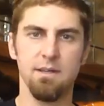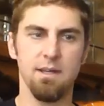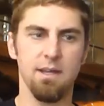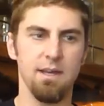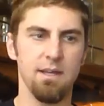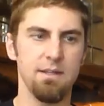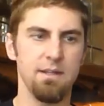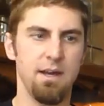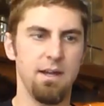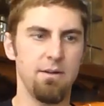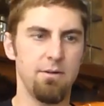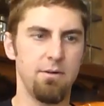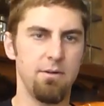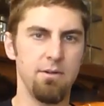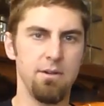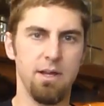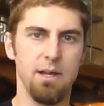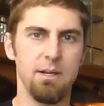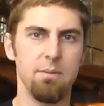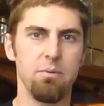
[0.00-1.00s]
and not a
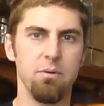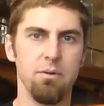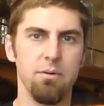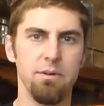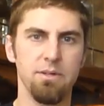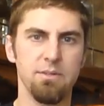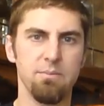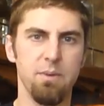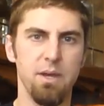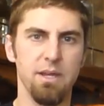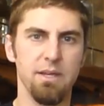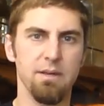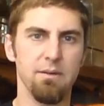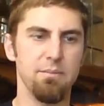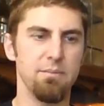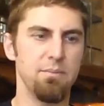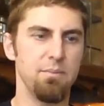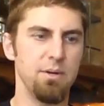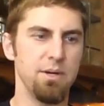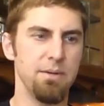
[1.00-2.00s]
whole lot of breweries make
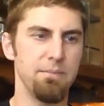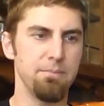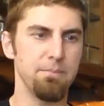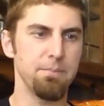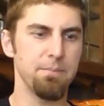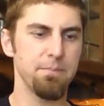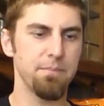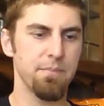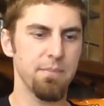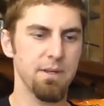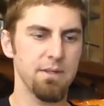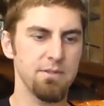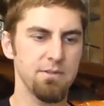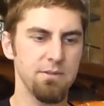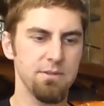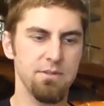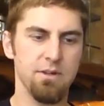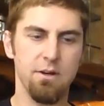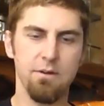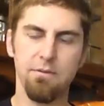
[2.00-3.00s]
them, but.
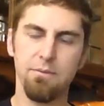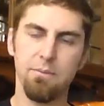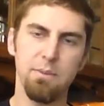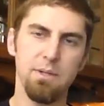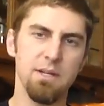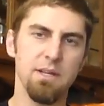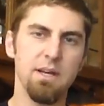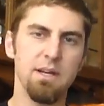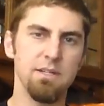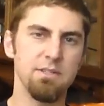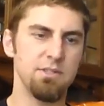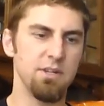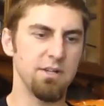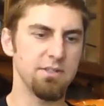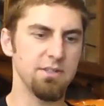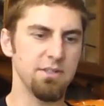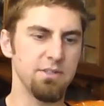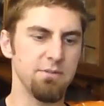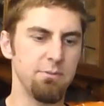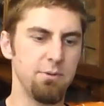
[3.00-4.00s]
So it's hard for me to kind of
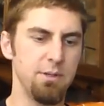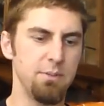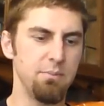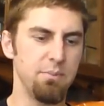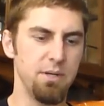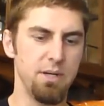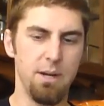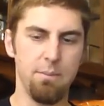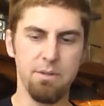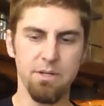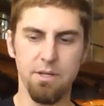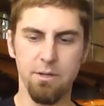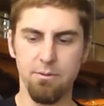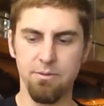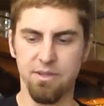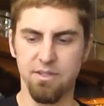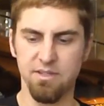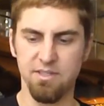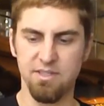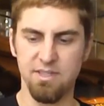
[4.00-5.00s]
judge this one, but I'm going to go
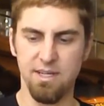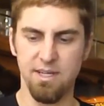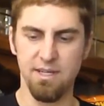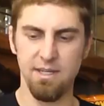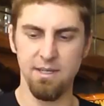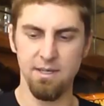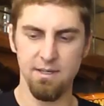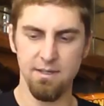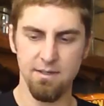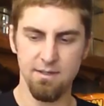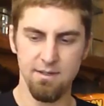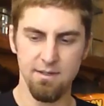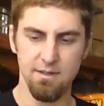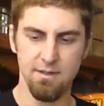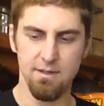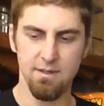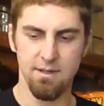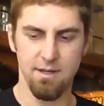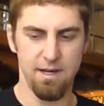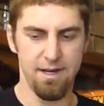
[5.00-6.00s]
with the C.
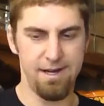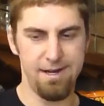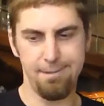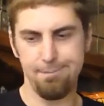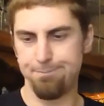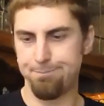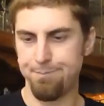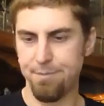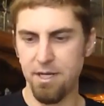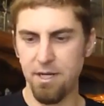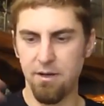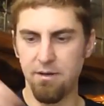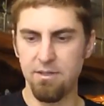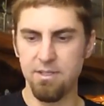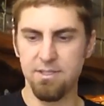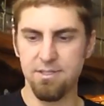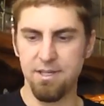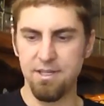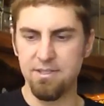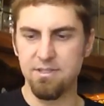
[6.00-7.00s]
Um, you know,
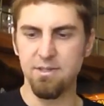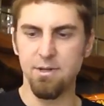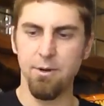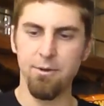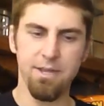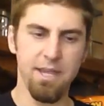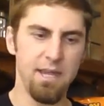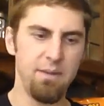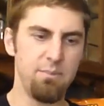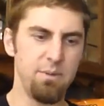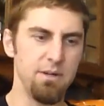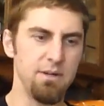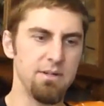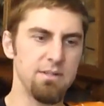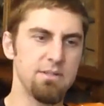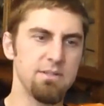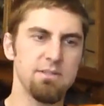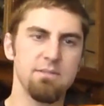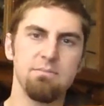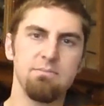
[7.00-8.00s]
it's it's an okay beer.
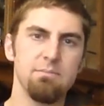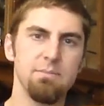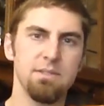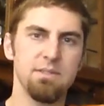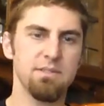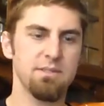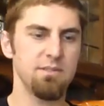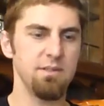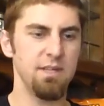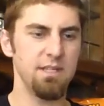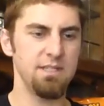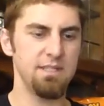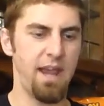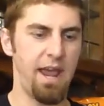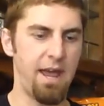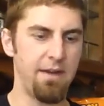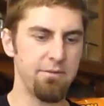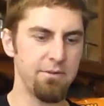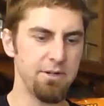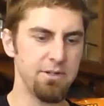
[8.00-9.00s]
It's it's, it's
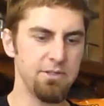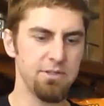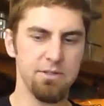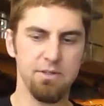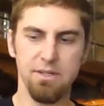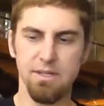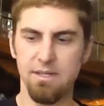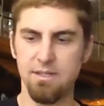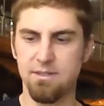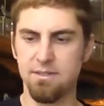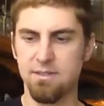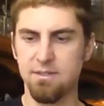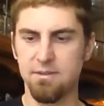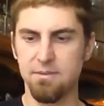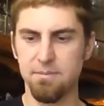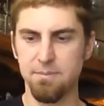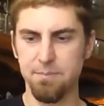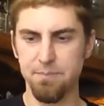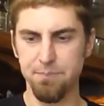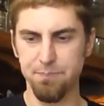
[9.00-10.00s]
average.
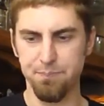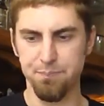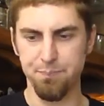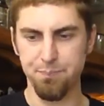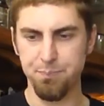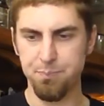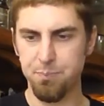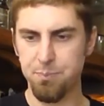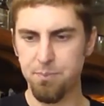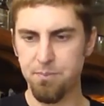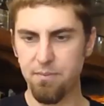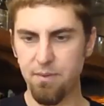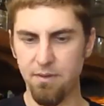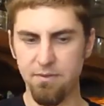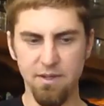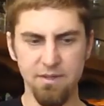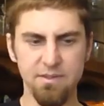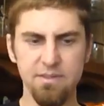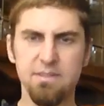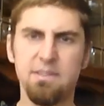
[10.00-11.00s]
It's
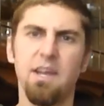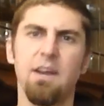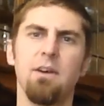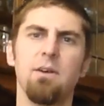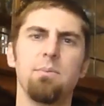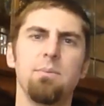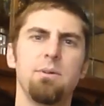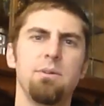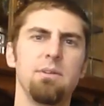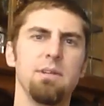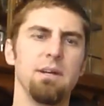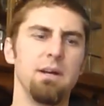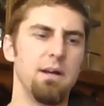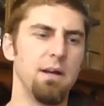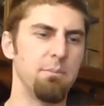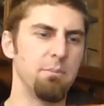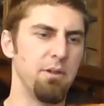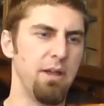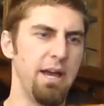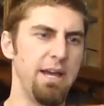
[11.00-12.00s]
nothing terrible. Uh,
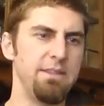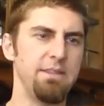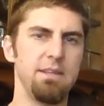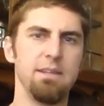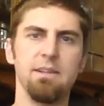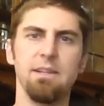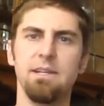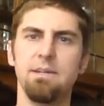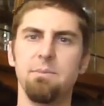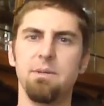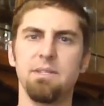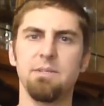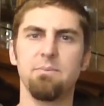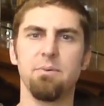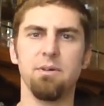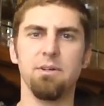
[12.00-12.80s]
I'm glad that Lindemans